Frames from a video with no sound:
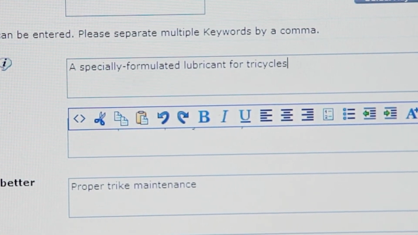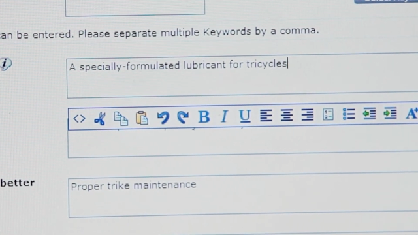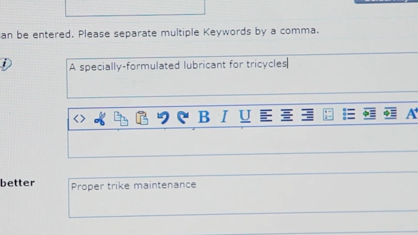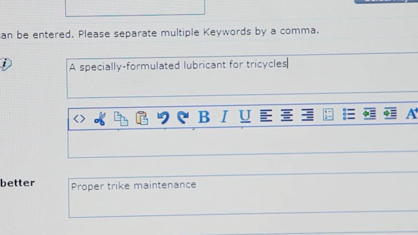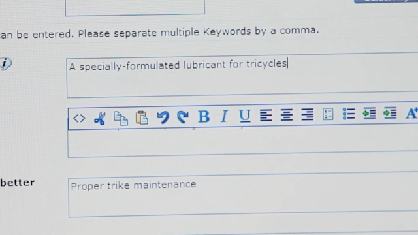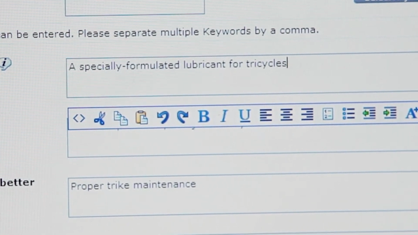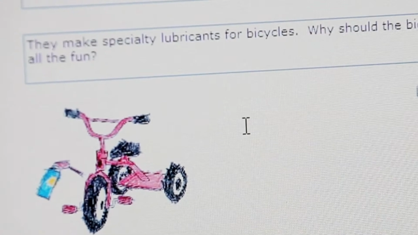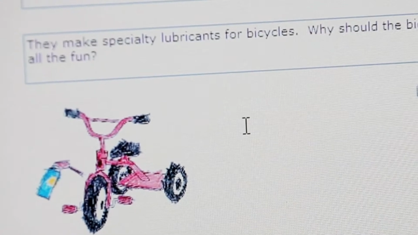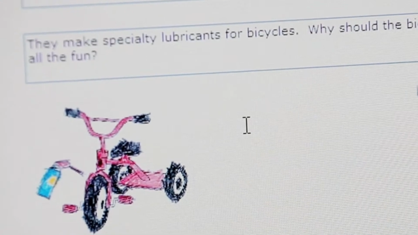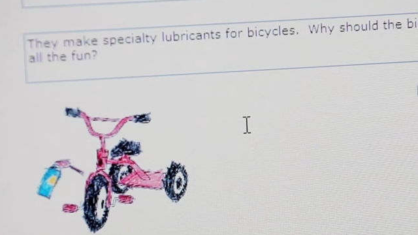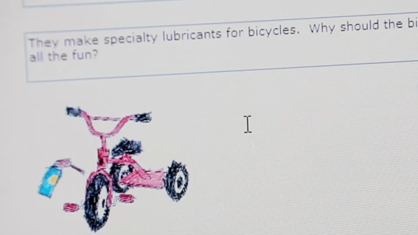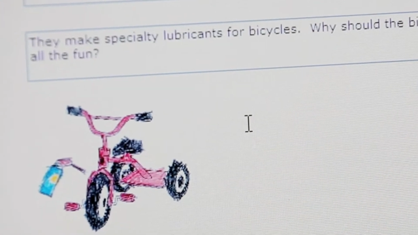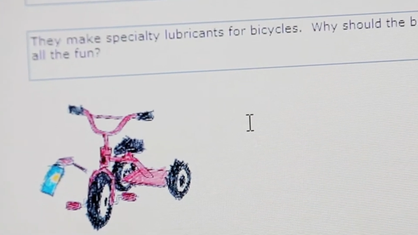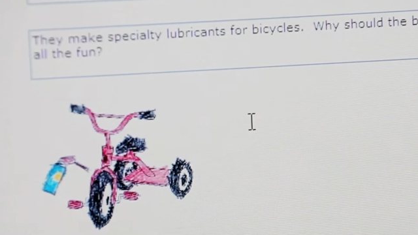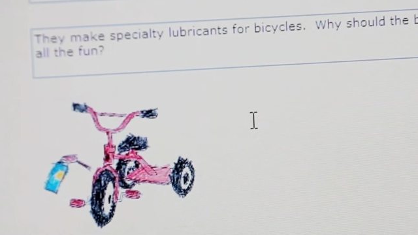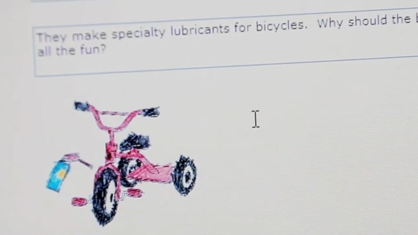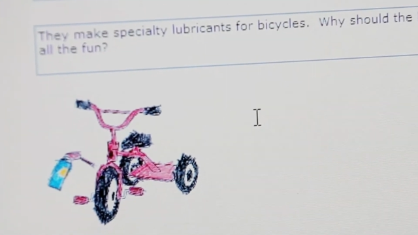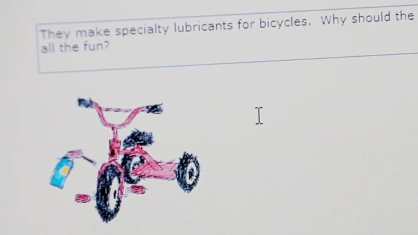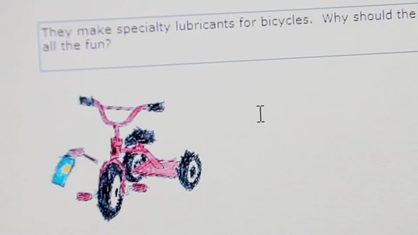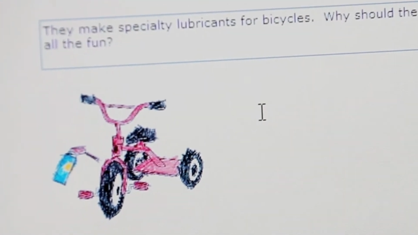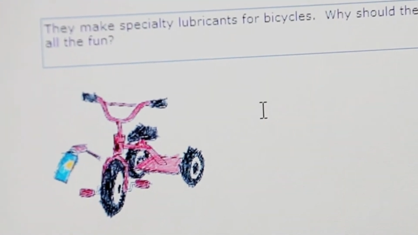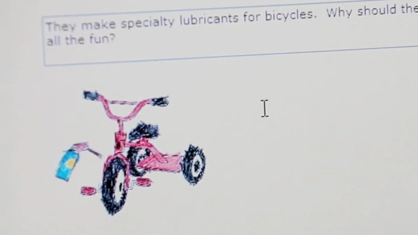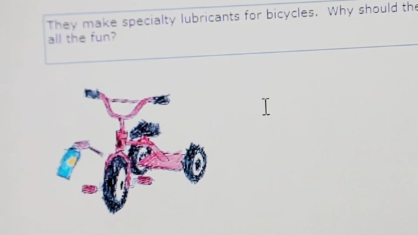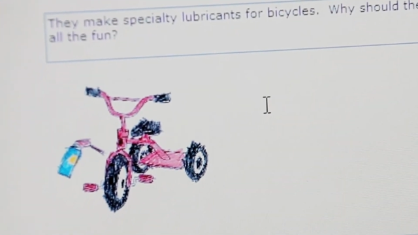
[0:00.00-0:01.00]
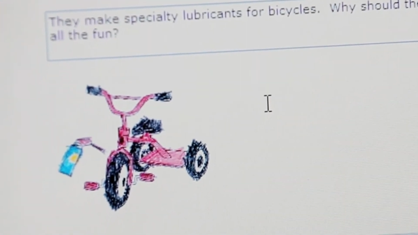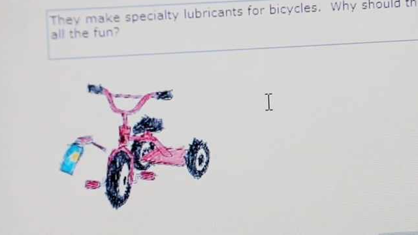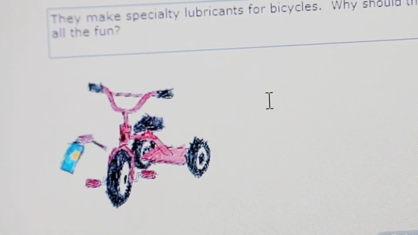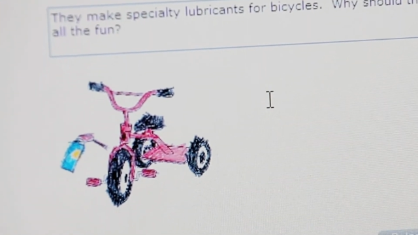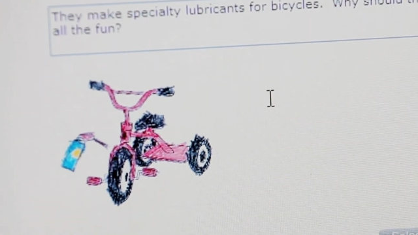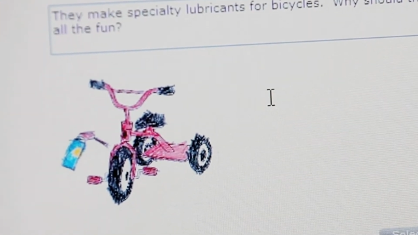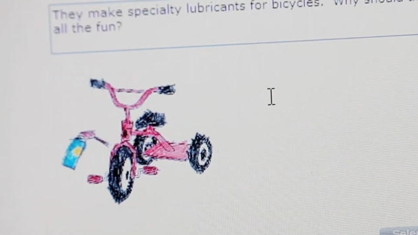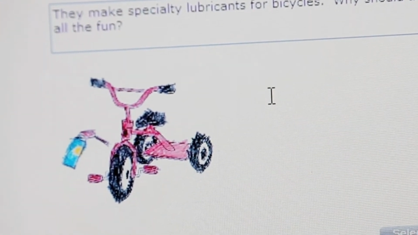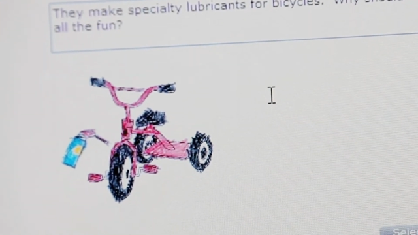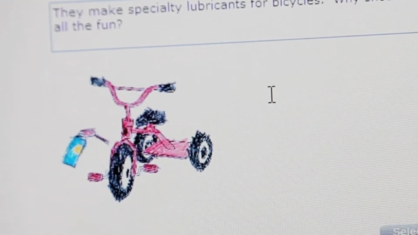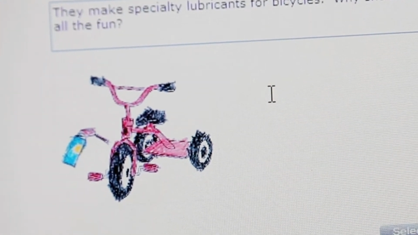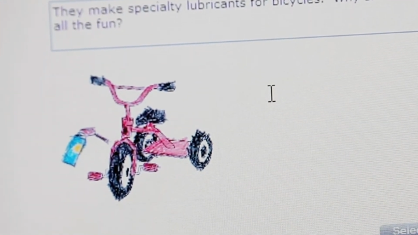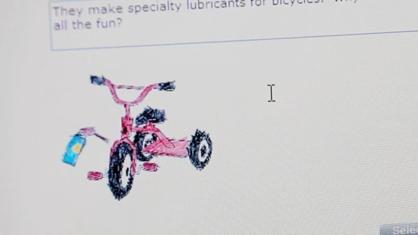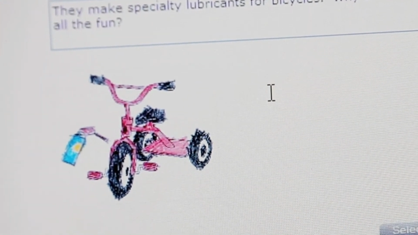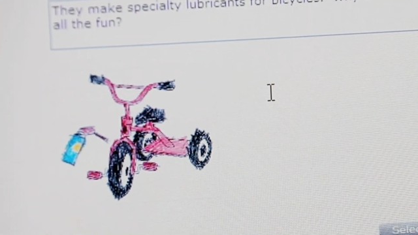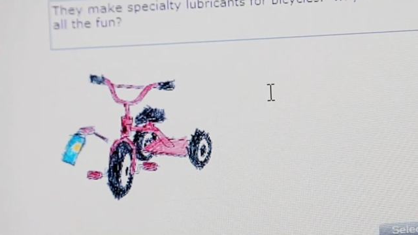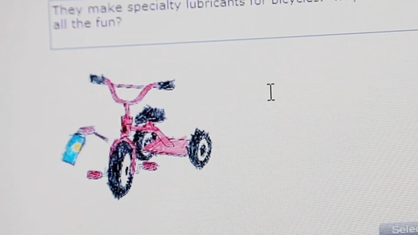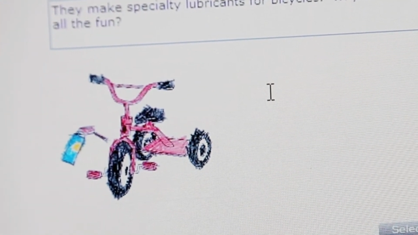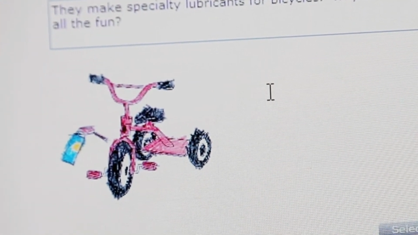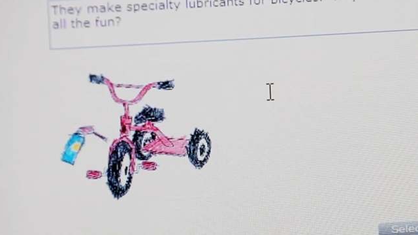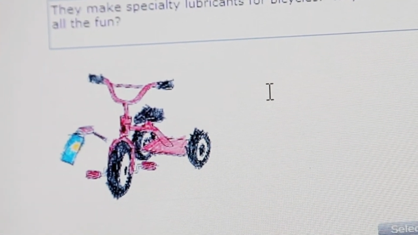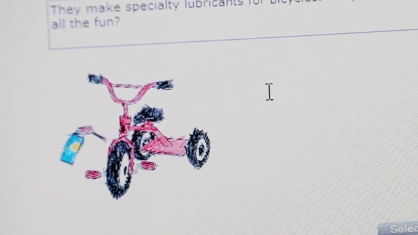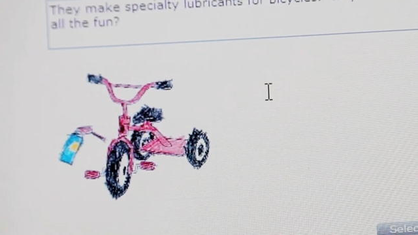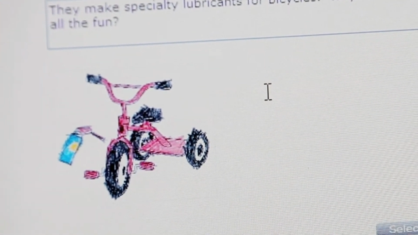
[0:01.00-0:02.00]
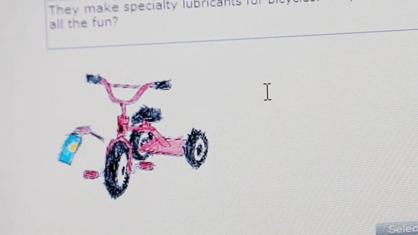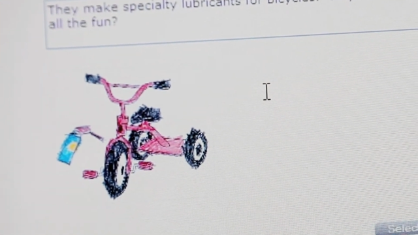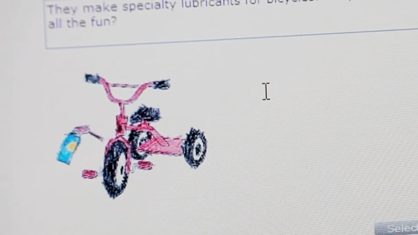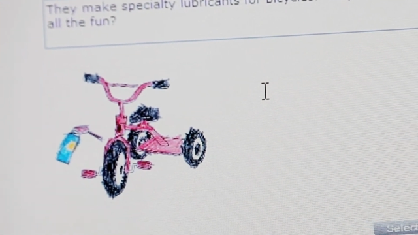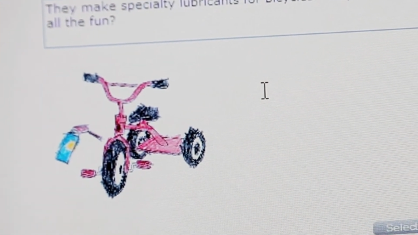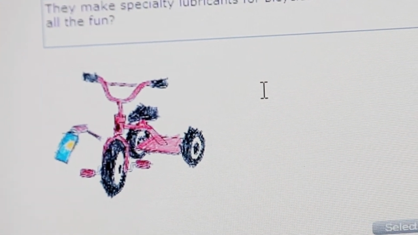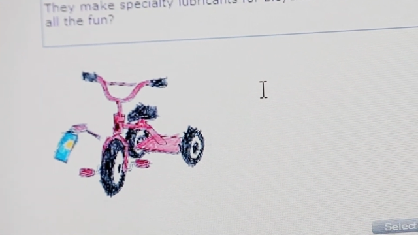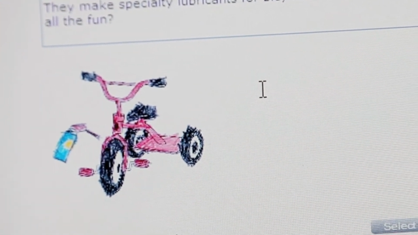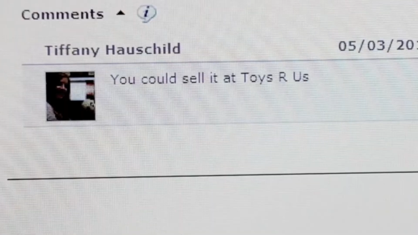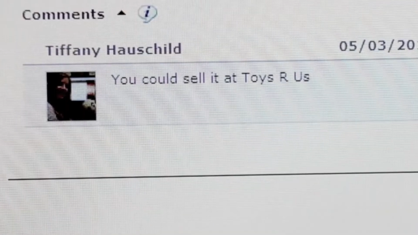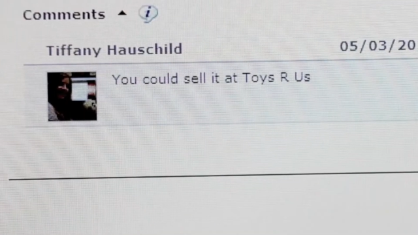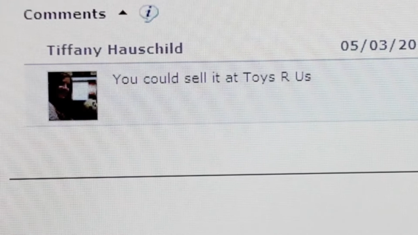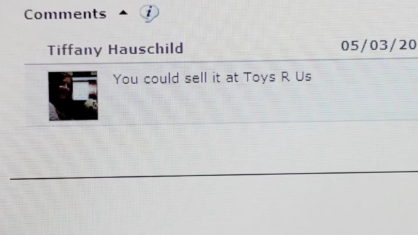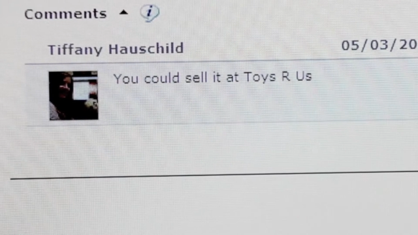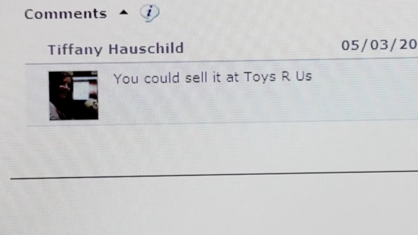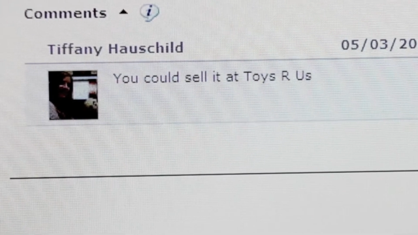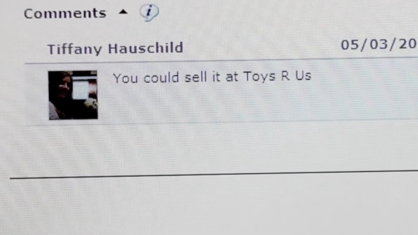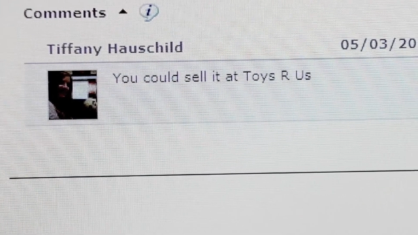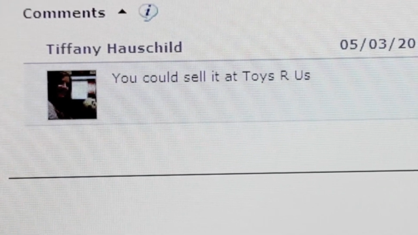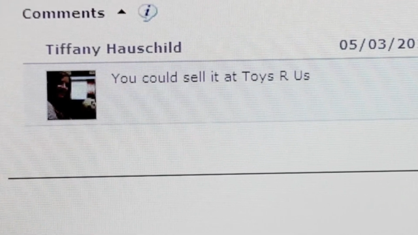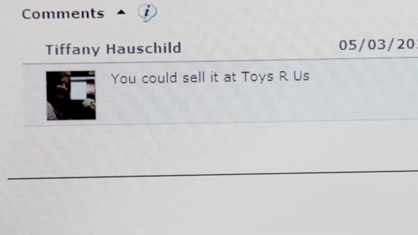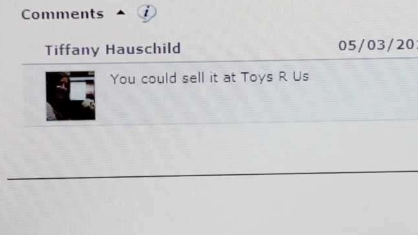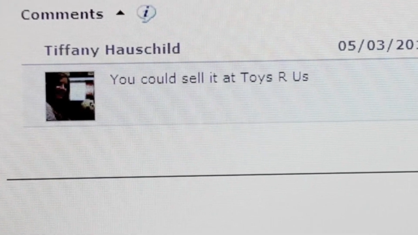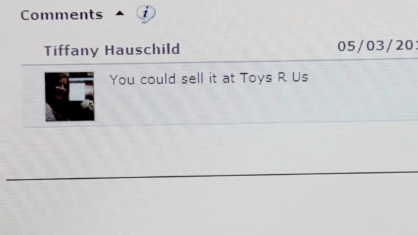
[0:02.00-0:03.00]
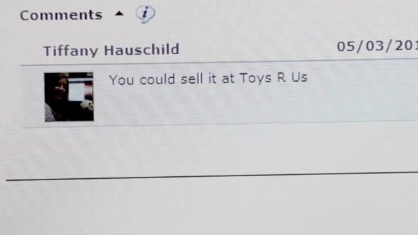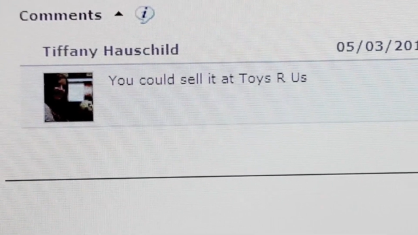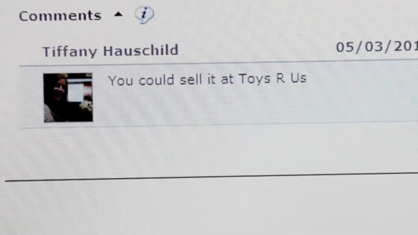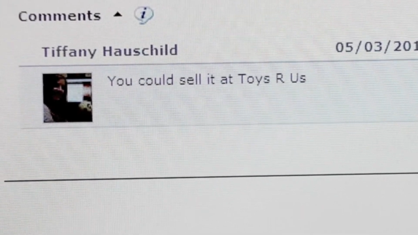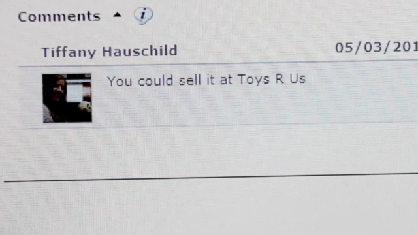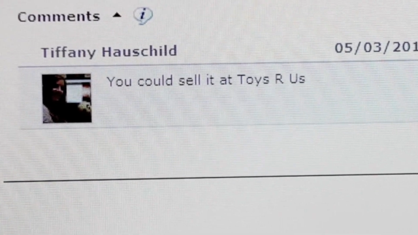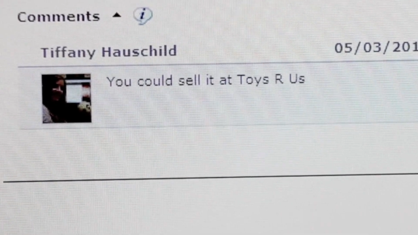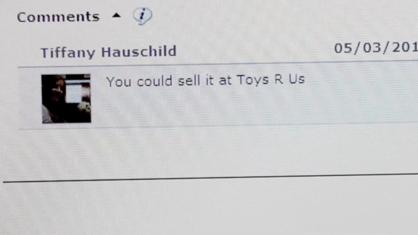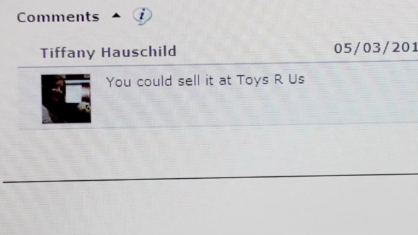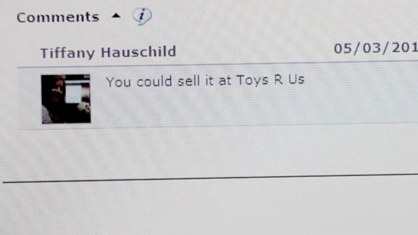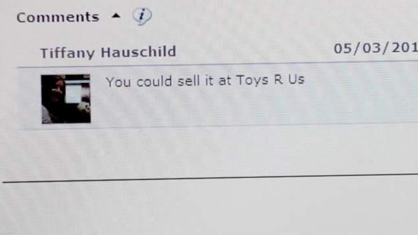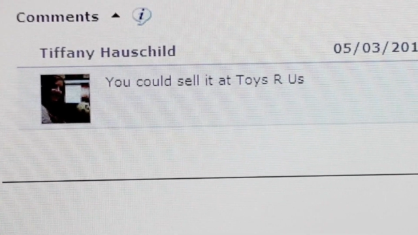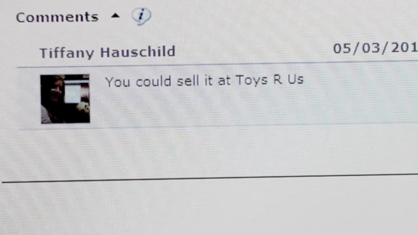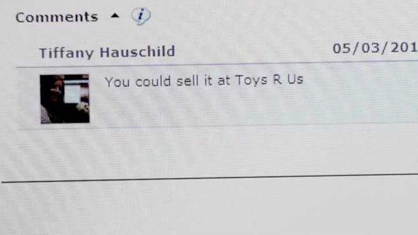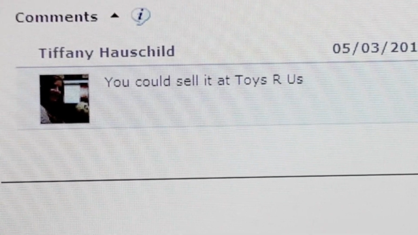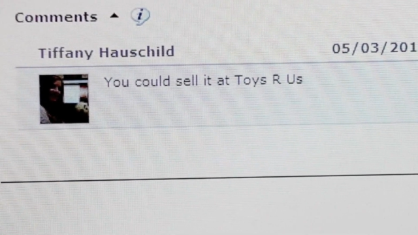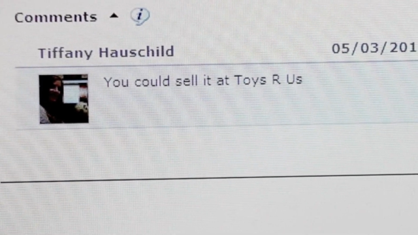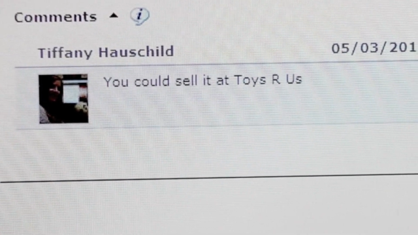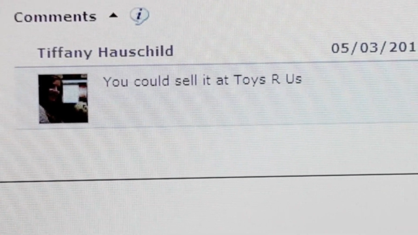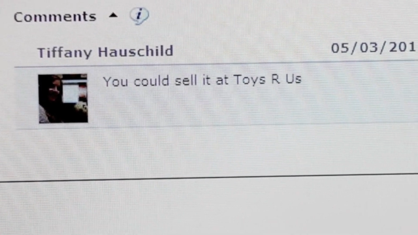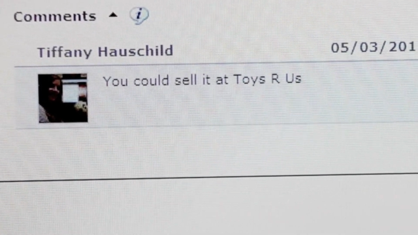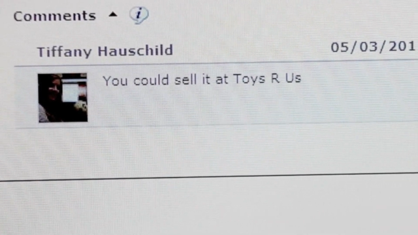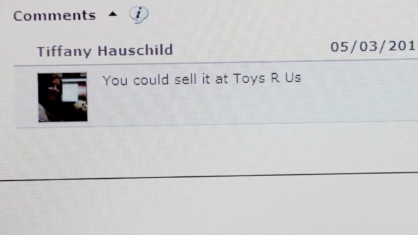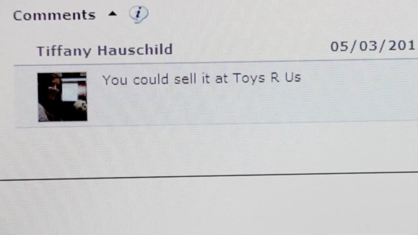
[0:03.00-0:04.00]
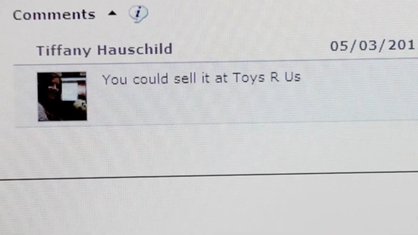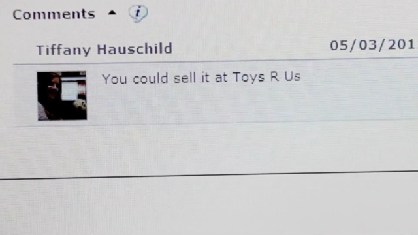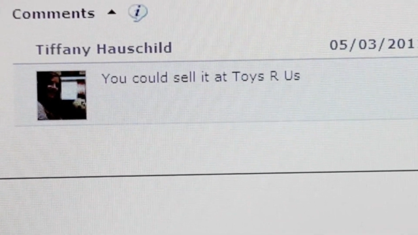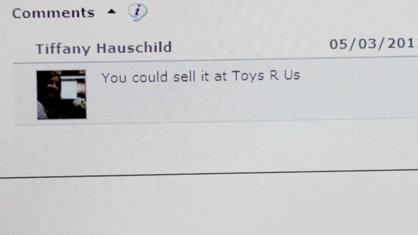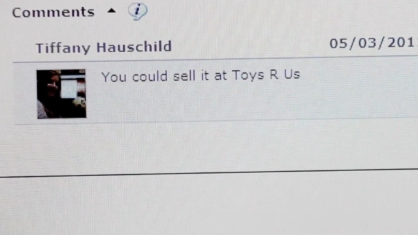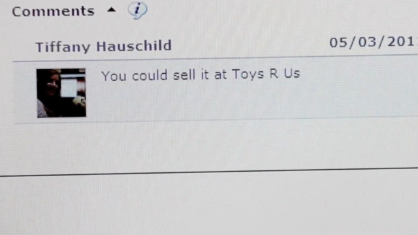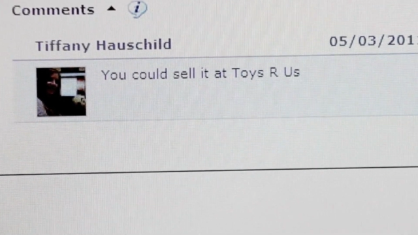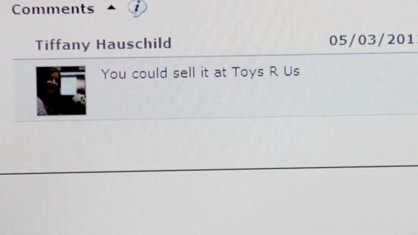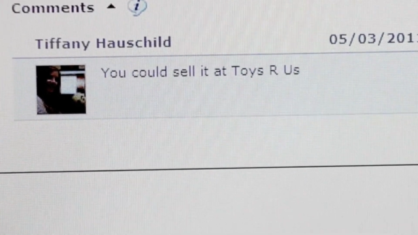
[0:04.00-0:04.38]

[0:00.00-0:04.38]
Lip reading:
(no speaker visible)